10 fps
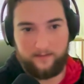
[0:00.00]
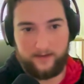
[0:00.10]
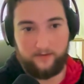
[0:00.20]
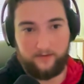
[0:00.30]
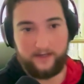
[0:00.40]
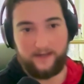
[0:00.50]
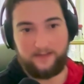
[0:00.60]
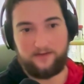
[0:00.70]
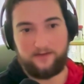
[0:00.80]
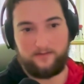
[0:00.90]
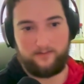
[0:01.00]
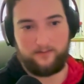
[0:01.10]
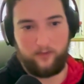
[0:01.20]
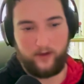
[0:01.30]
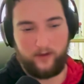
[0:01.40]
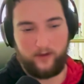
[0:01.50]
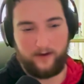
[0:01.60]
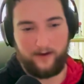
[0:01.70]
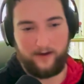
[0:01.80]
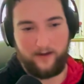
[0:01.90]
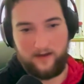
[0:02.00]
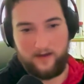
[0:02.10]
But if we could get to a point where